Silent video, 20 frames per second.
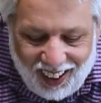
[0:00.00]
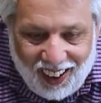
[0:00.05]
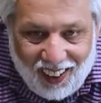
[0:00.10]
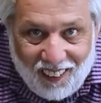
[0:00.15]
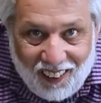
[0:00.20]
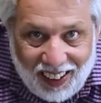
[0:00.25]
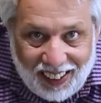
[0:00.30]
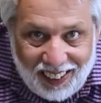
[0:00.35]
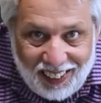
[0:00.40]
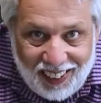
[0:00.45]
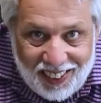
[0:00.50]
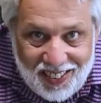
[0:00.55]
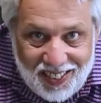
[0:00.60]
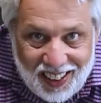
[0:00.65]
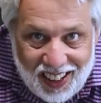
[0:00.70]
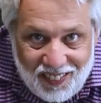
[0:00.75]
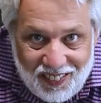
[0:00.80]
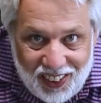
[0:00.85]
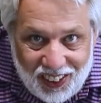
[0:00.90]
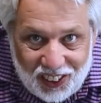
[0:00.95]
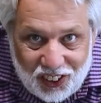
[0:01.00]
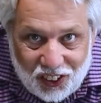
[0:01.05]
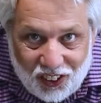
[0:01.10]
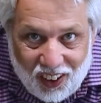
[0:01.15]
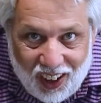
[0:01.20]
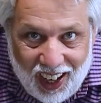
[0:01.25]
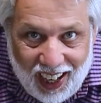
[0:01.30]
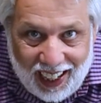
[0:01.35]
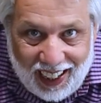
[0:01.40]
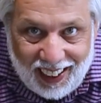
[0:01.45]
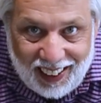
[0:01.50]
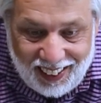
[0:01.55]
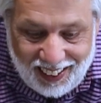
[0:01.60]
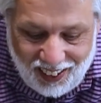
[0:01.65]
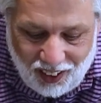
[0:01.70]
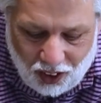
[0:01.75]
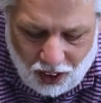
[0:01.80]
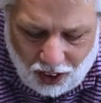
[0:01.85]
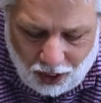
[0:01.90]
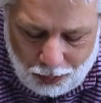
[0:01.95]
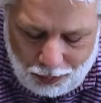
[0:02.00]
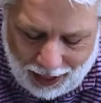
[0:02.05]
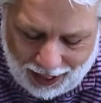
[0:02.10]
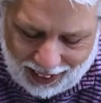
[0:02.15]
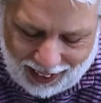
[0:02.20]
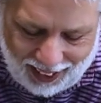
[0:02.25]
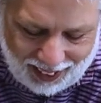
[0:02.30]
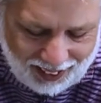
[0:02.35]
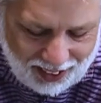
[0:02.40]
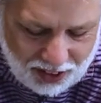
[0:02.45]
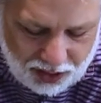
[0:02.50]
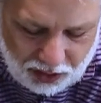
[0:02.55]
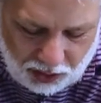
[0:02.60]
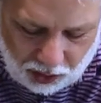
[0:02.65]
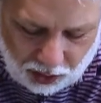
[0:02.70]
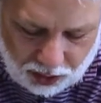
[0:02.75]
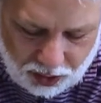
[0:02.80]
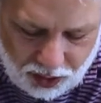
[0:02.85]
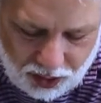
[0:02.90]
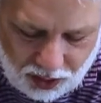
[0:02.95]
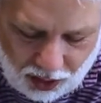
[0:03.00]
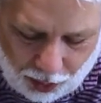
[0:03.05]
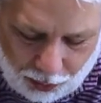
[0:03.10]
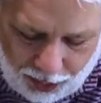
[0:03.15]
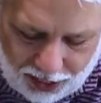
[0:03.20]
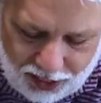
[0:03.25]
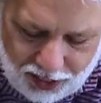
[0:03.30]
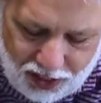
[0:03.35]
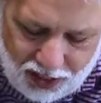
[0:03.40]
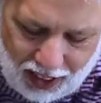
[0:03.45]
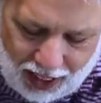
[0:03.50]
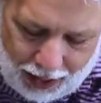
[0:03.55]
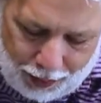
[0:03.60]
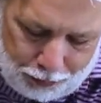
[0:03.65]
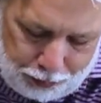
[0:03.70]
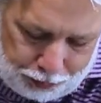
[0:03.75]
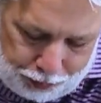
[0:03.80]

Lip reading: All right, let's give it a try. Oh my God, this looks so insane.